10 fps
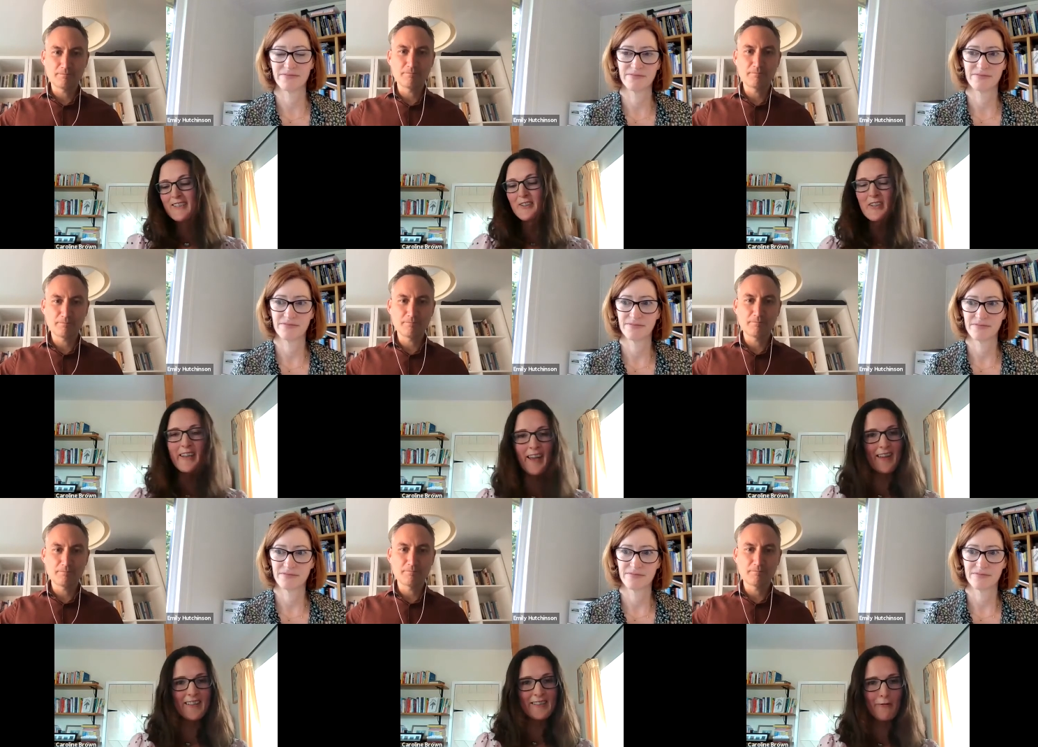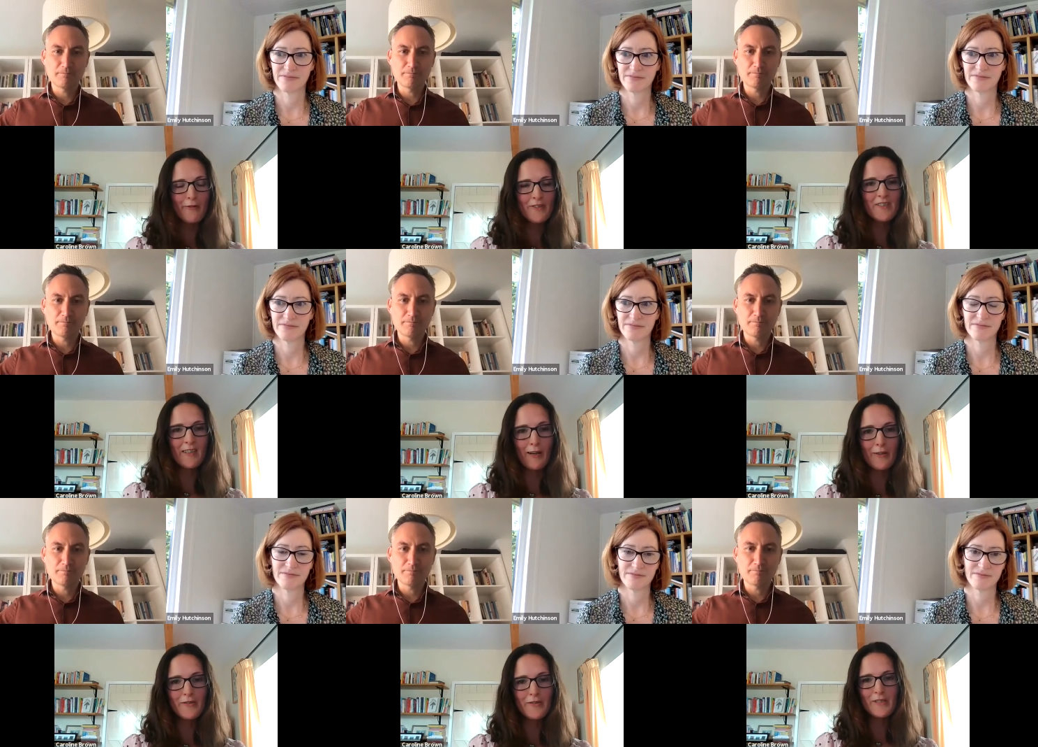Speaker 1: you can get that difference in
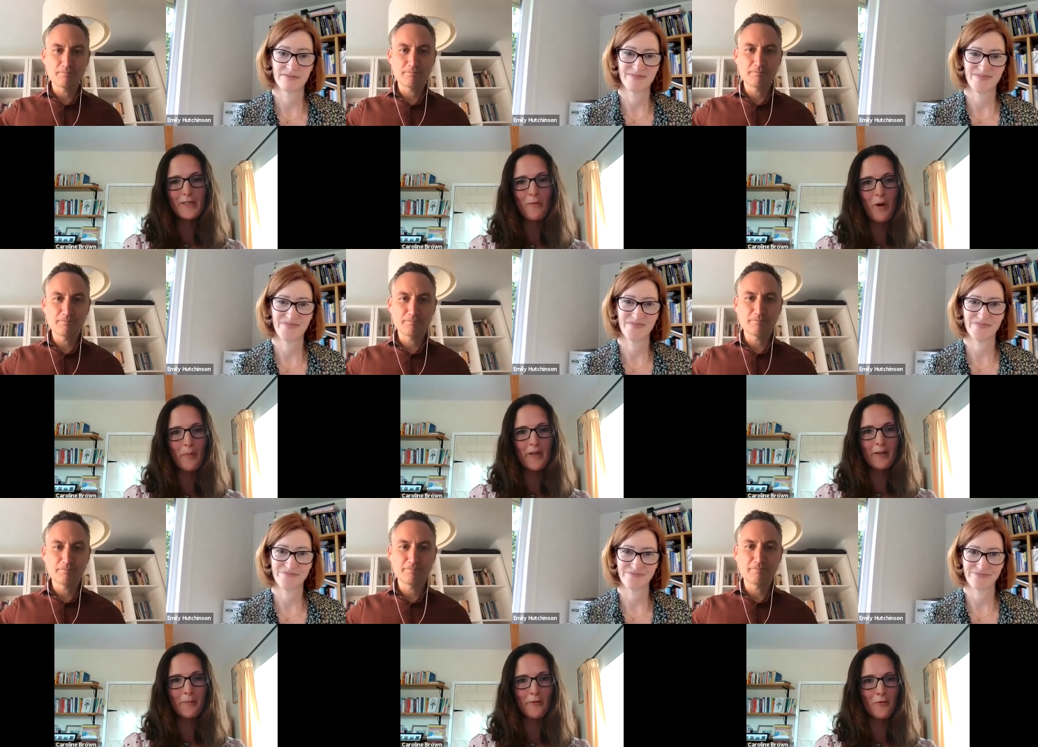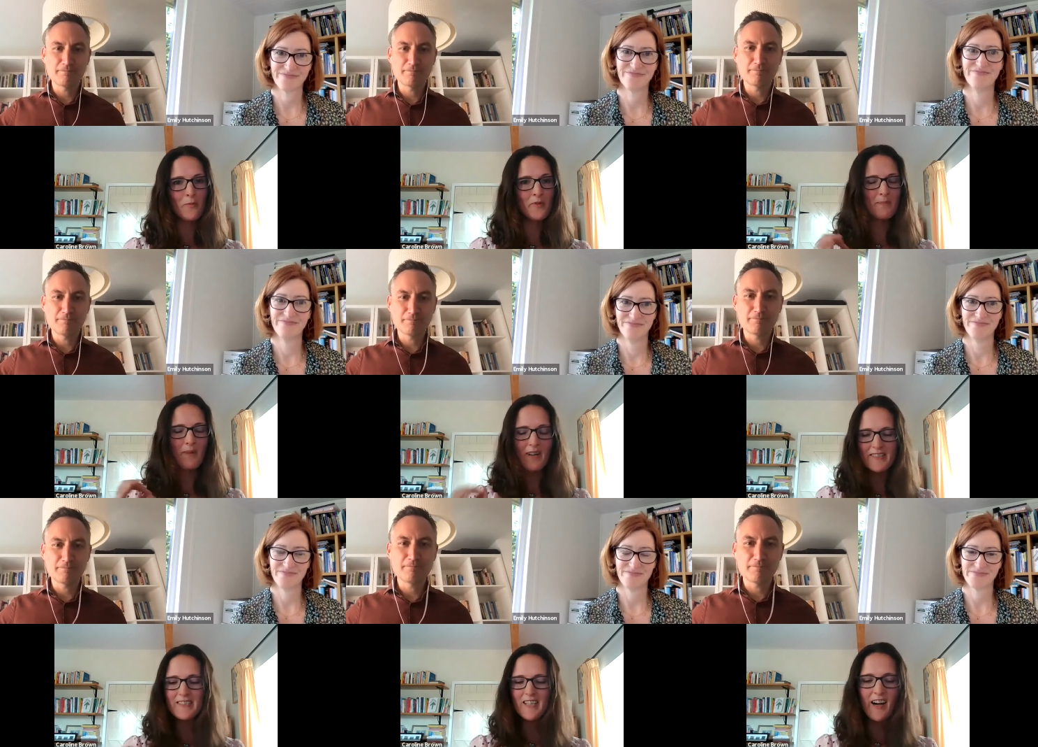inclusivity, well-being and performance
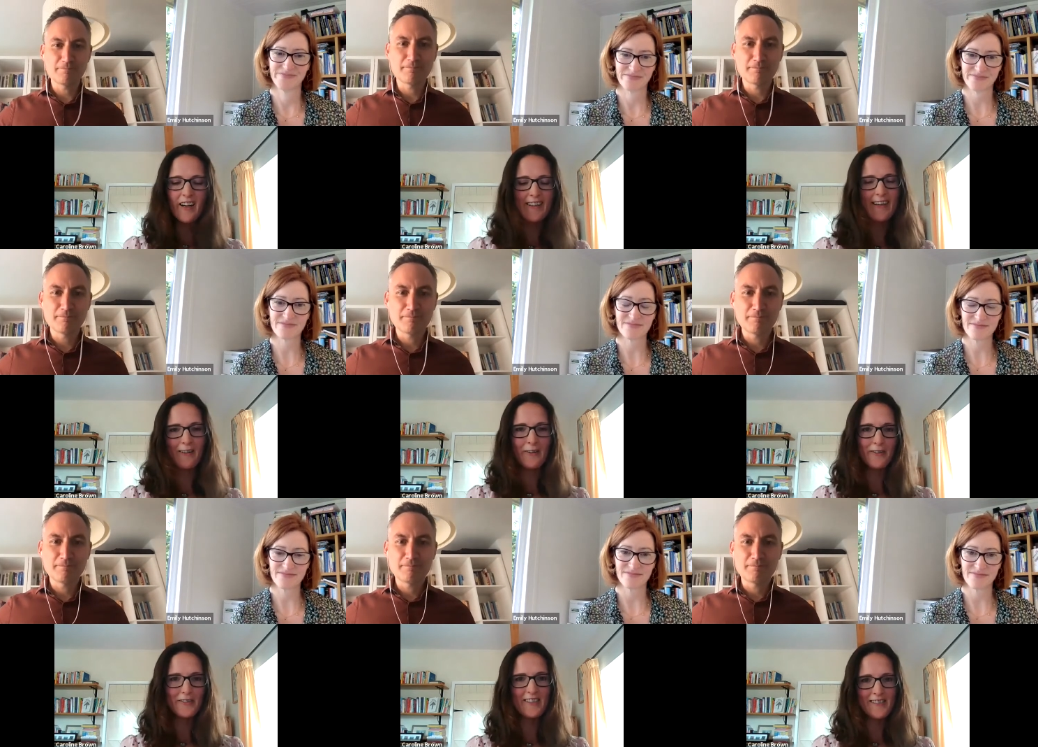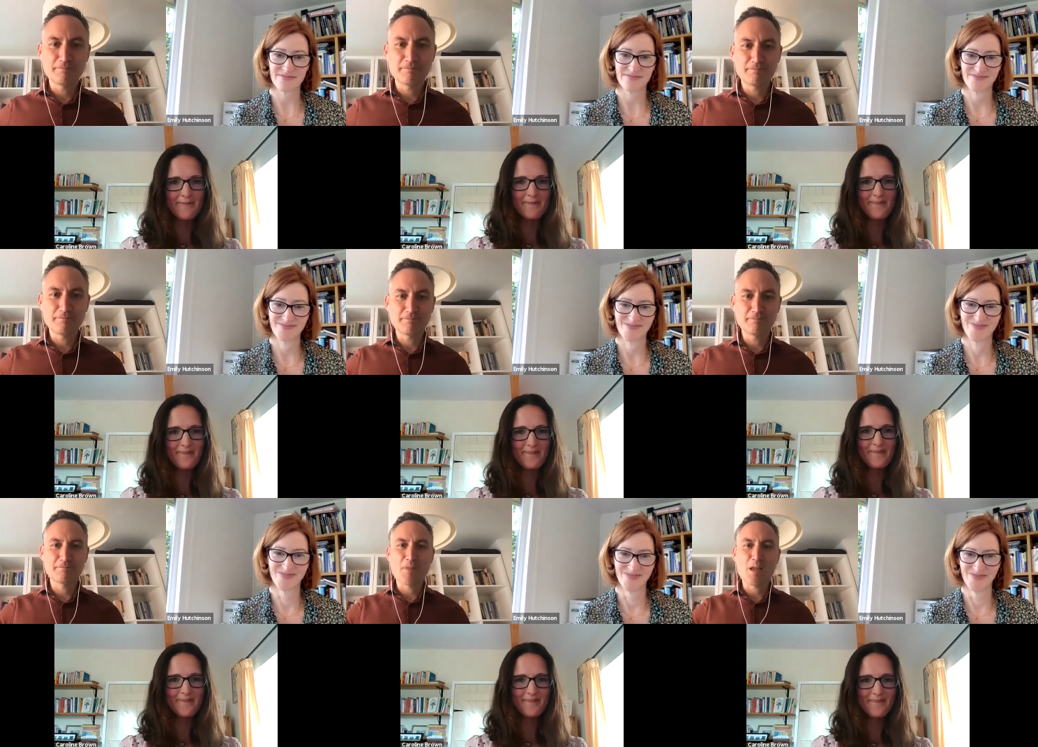by tiny little nudges.
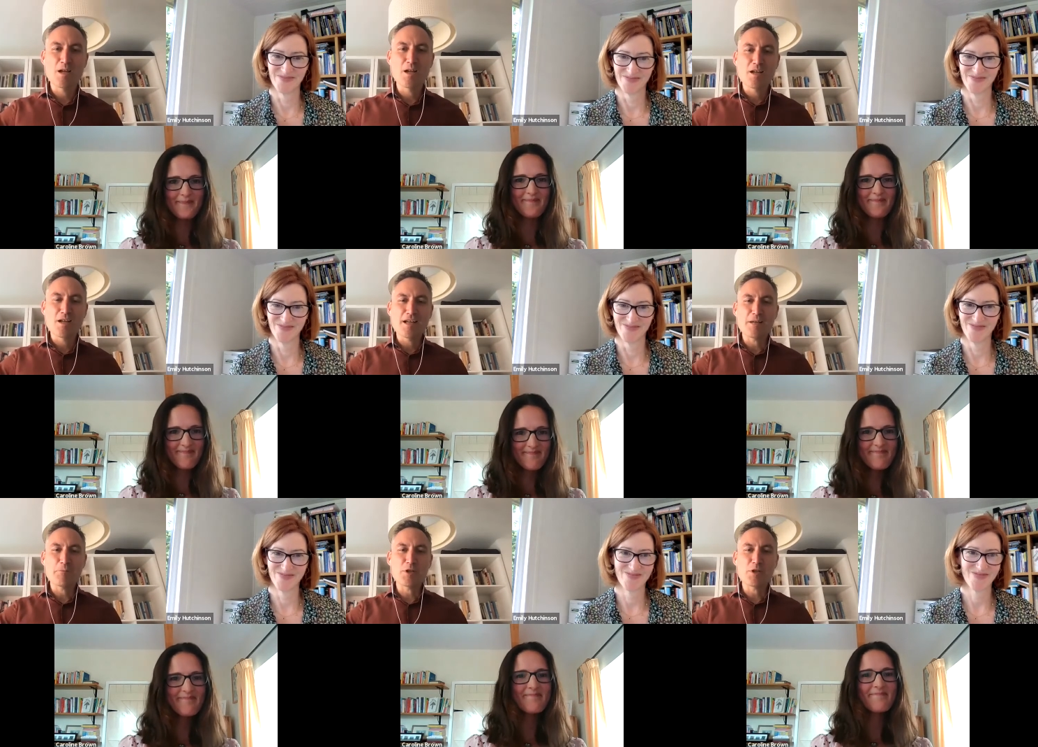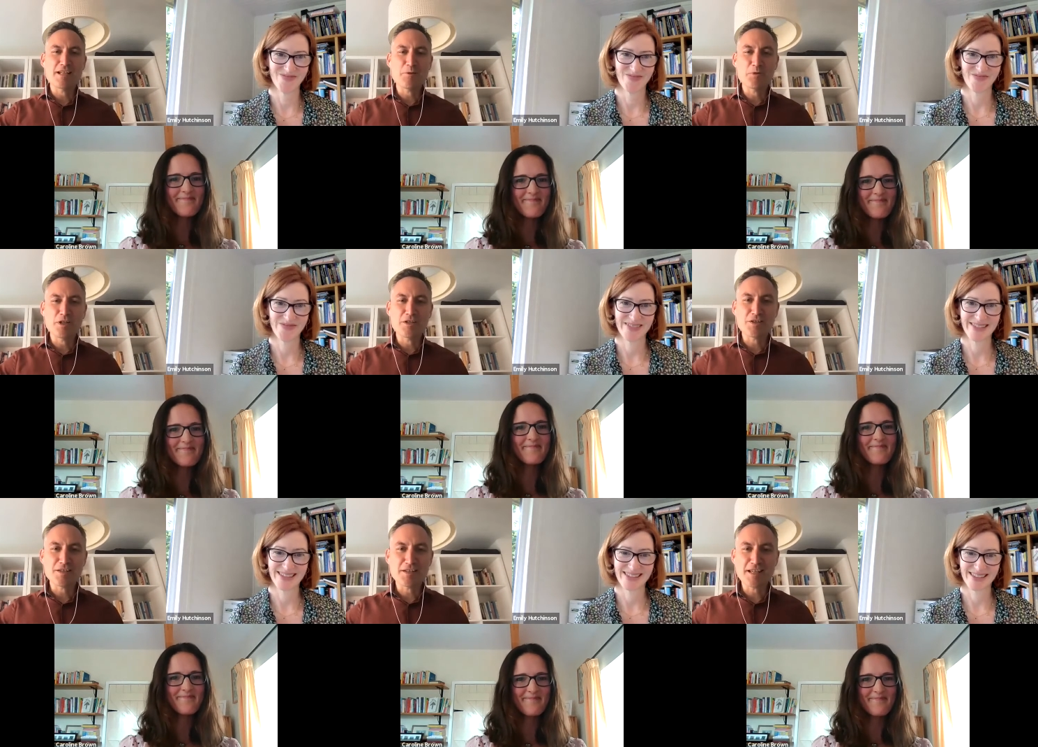
Speaker 2: And when you say little
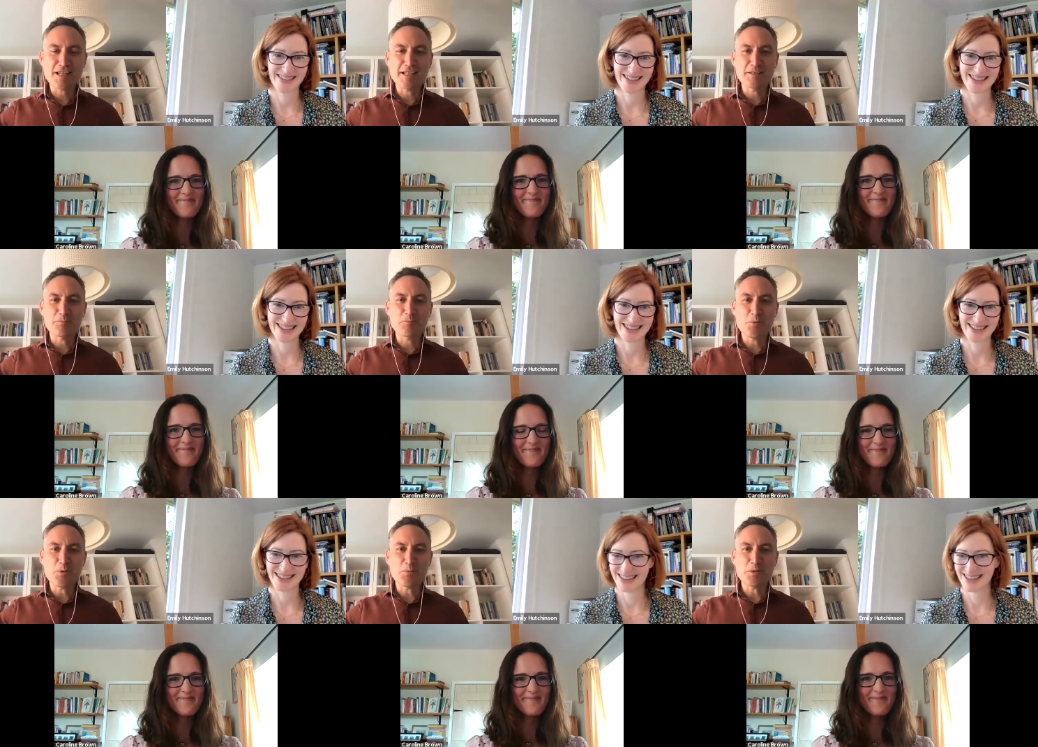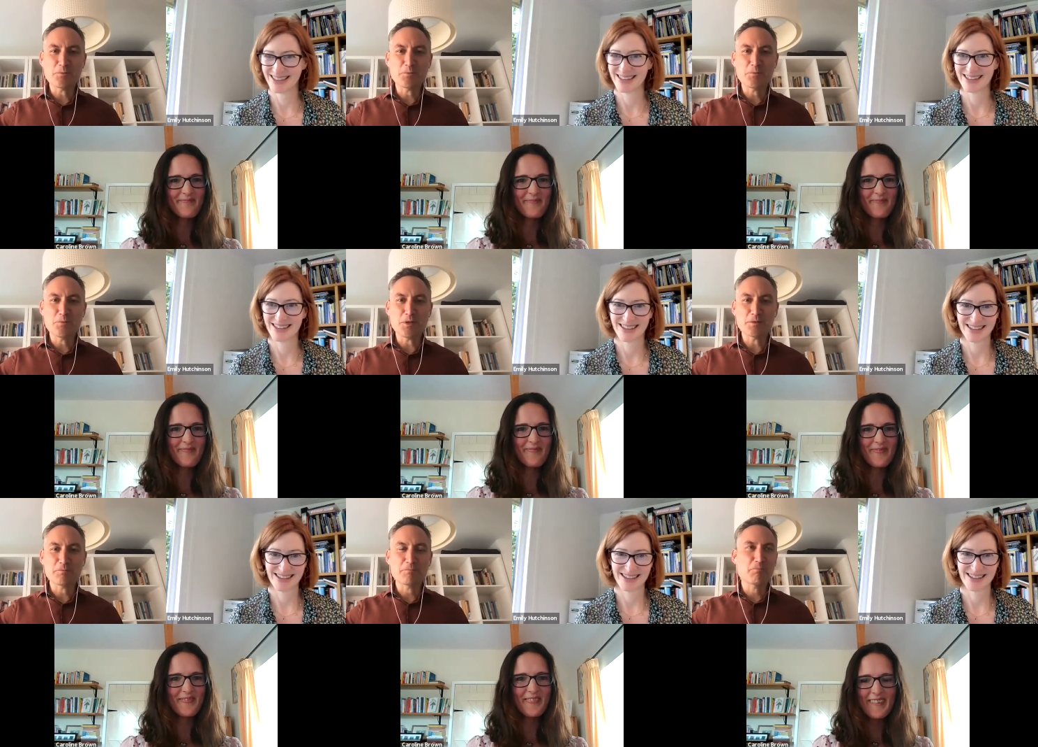nudges, again, what what
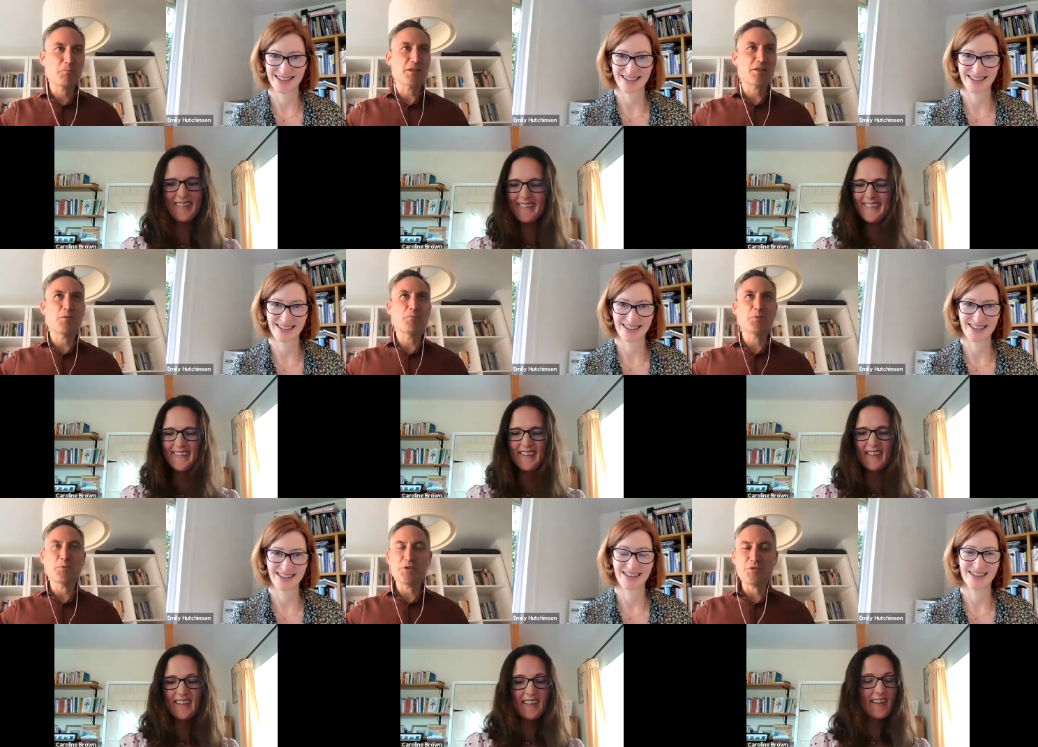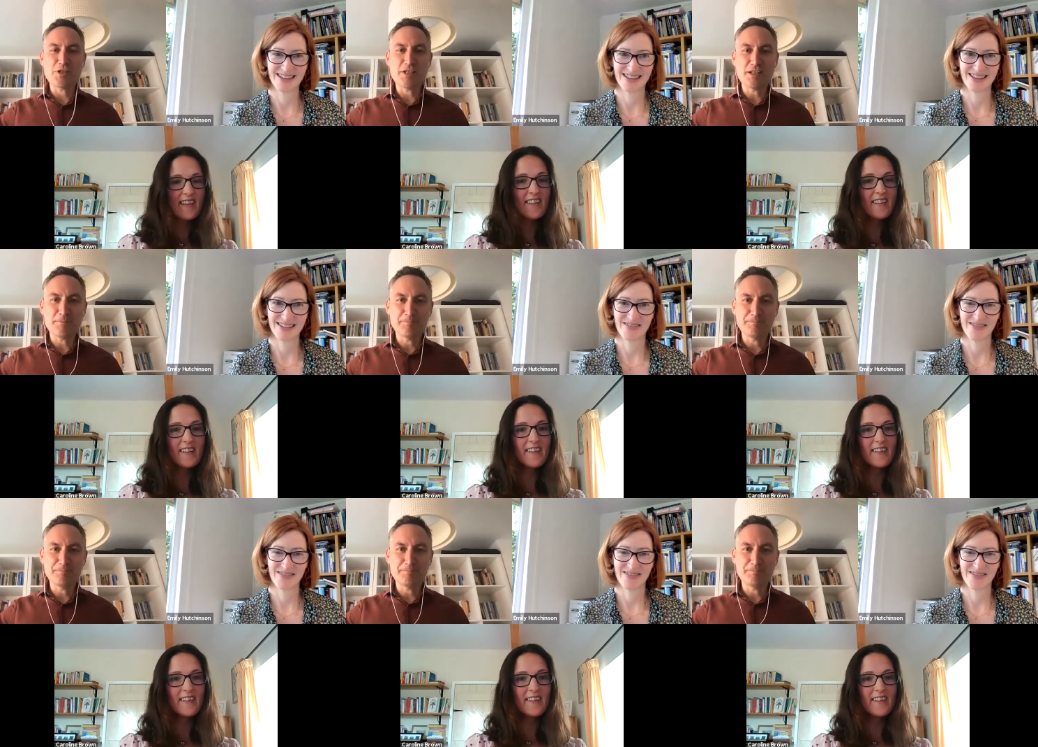what example would you share?